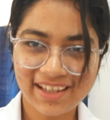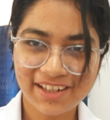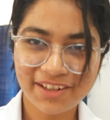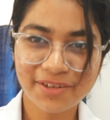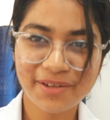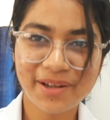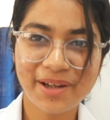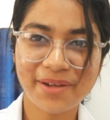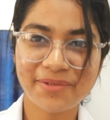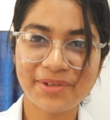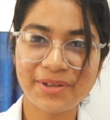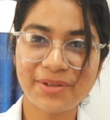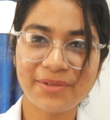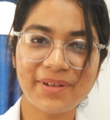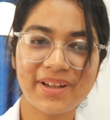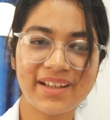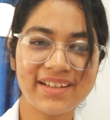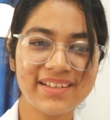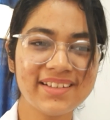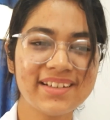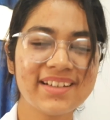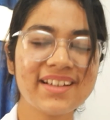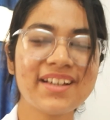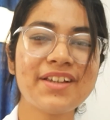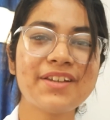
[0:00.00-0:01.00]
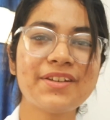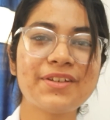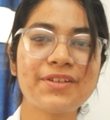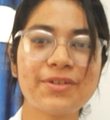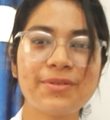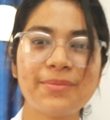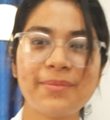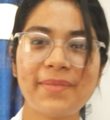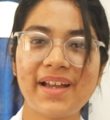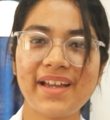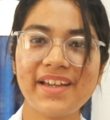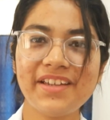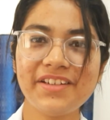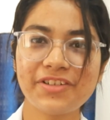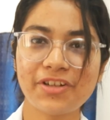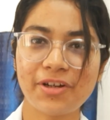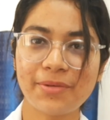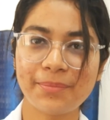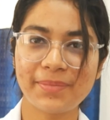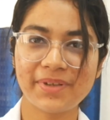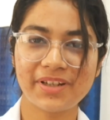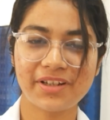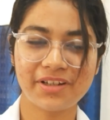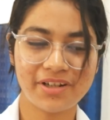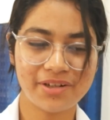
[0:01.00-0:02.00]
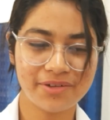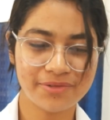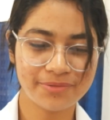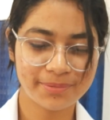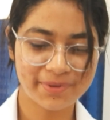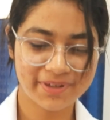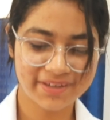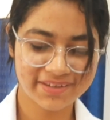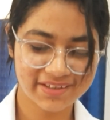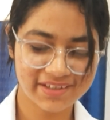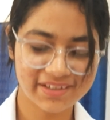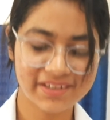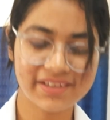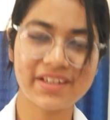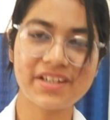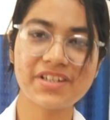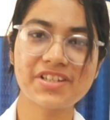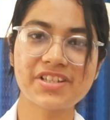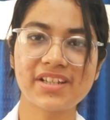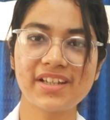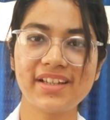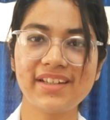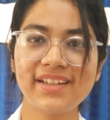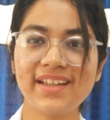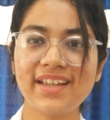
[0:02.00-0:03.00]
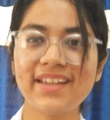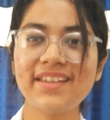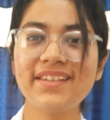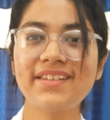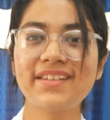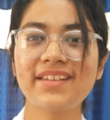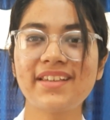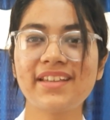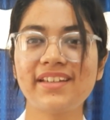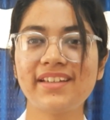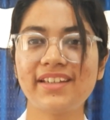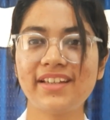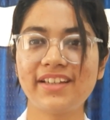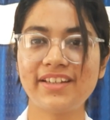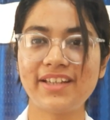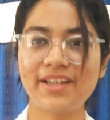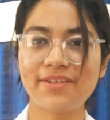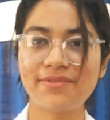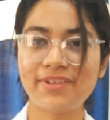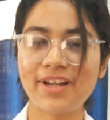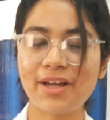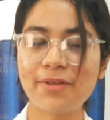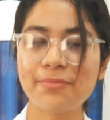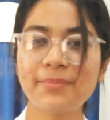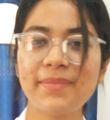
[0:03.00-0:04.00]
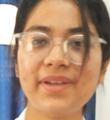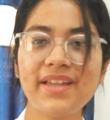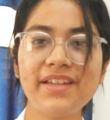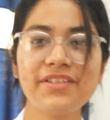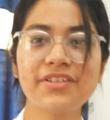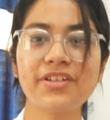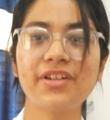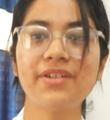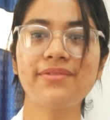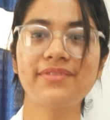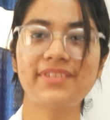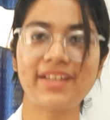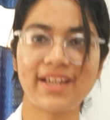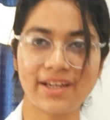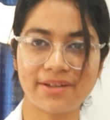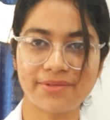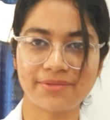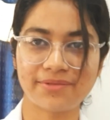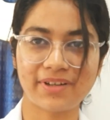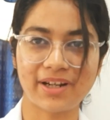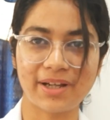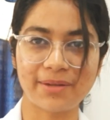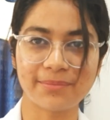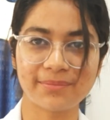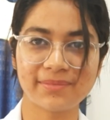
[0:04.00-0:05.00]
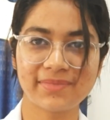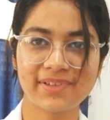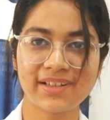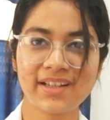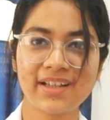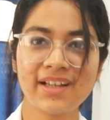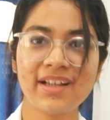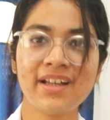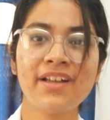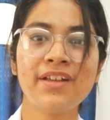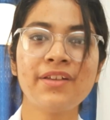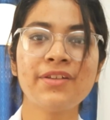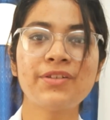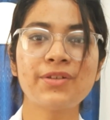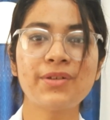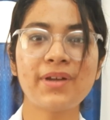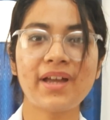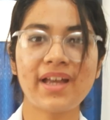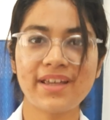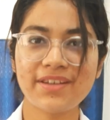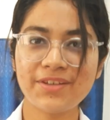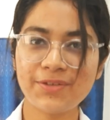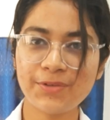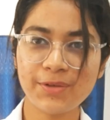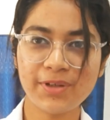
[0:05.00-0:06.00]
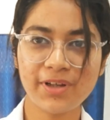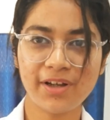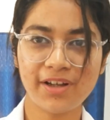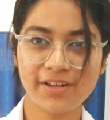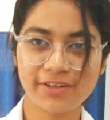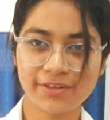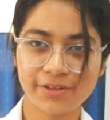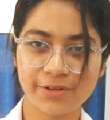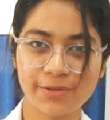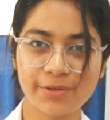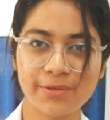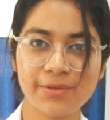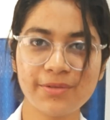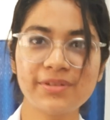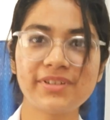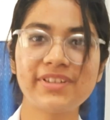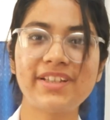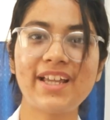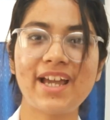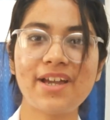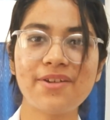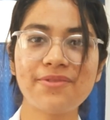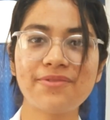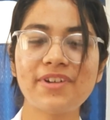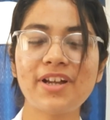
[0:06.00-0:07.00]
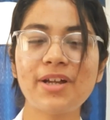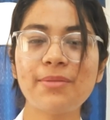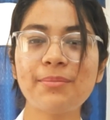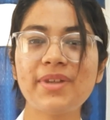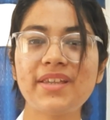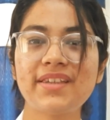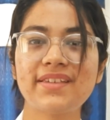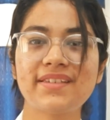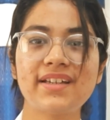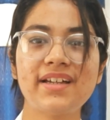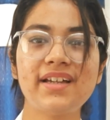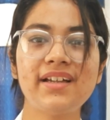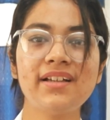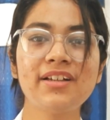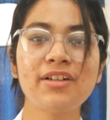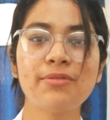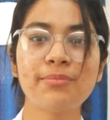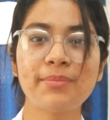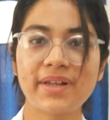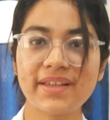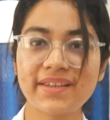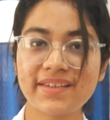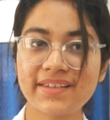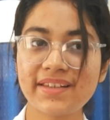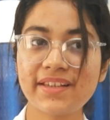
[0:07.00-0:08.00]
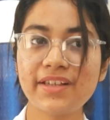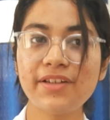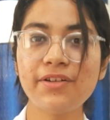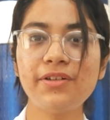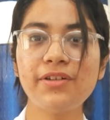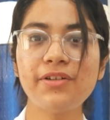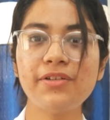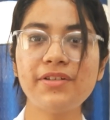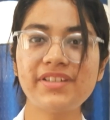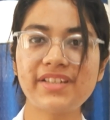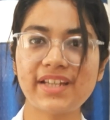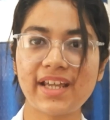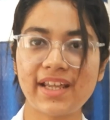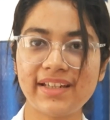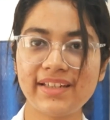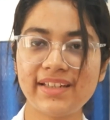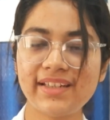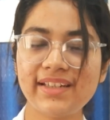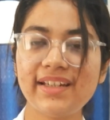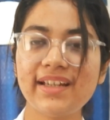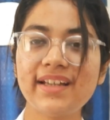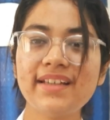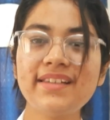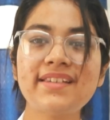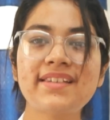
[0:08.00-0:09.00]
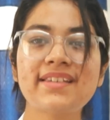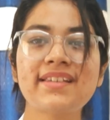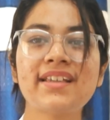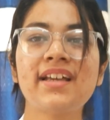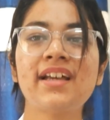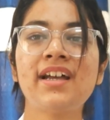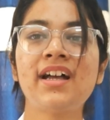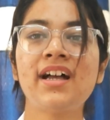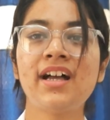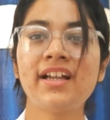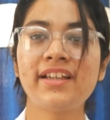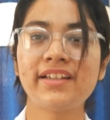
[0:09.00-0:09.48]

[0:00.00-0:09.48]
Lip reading: Hello, everyone. So, my topic of presentation is the development of diaphragm. So, as we all know, diaphragm is a musculotendinous